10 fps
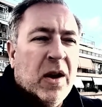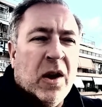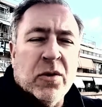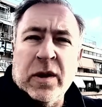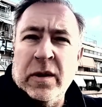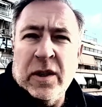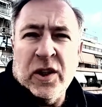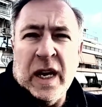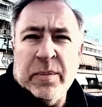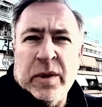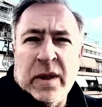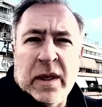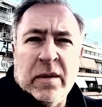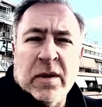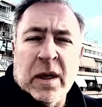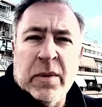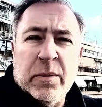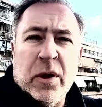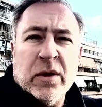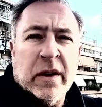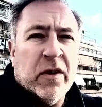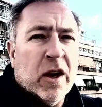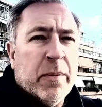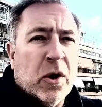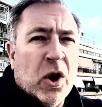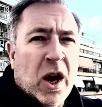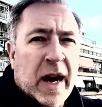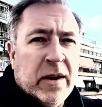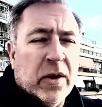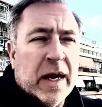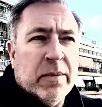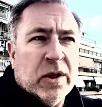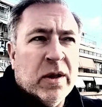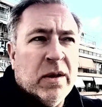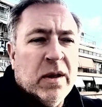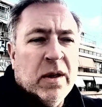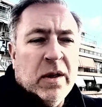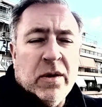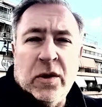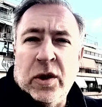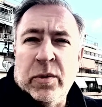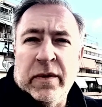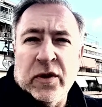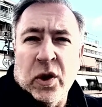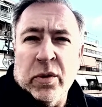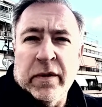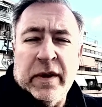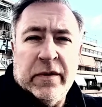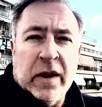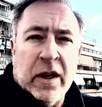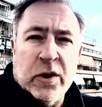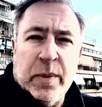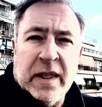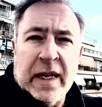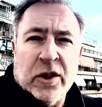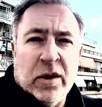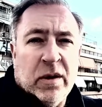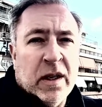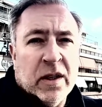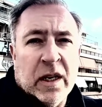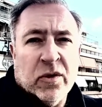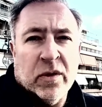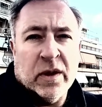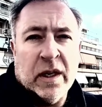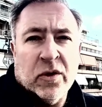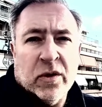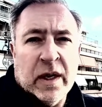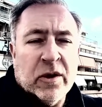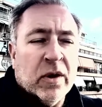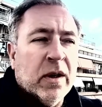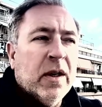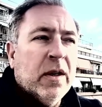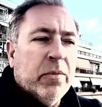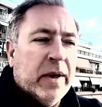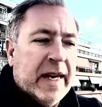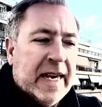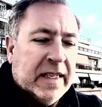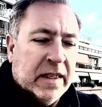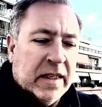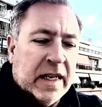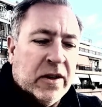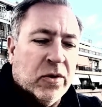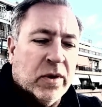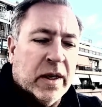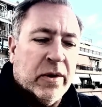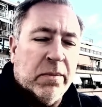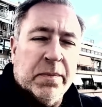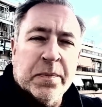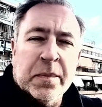Also, there's chapters in some of the books I've got up online on Amazon to do with photography for close protection, etc., etc., etc. But it is an essential skill.